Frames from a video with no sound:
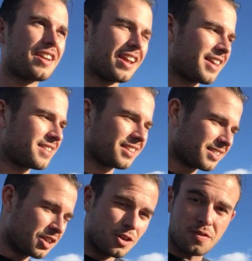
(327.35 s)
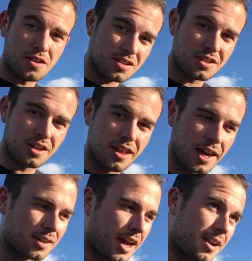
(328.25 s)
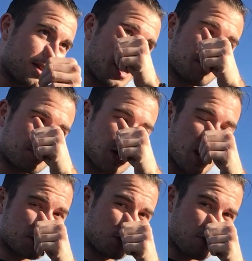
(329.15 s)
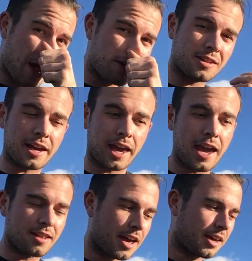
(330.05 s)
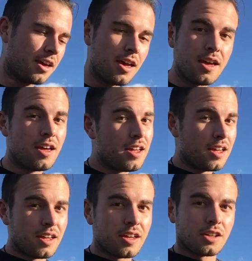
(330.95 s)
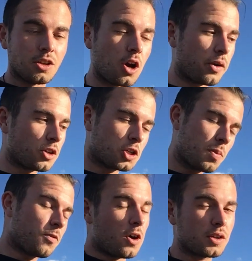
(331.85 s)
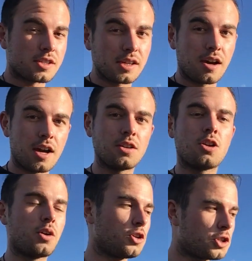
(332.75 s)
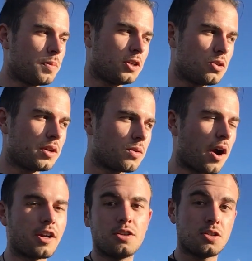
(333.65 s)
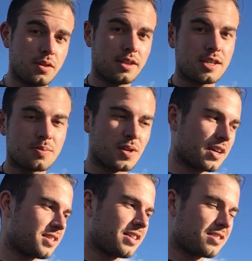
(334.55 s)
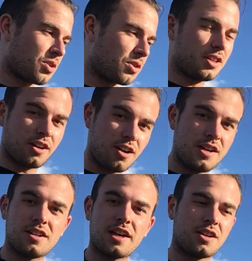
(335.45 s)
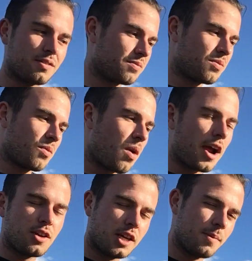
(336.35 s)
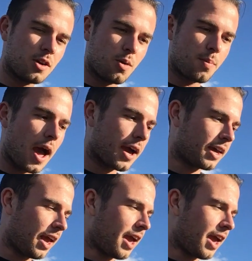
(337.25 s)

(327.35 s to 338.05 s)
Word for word: And the universe is going to like kind of like toss you around and like, hey, like, you know what you should be focusing on, you know what you should be doing, why are you doing this? Because it's totally hurting. Like, why do you keep going back?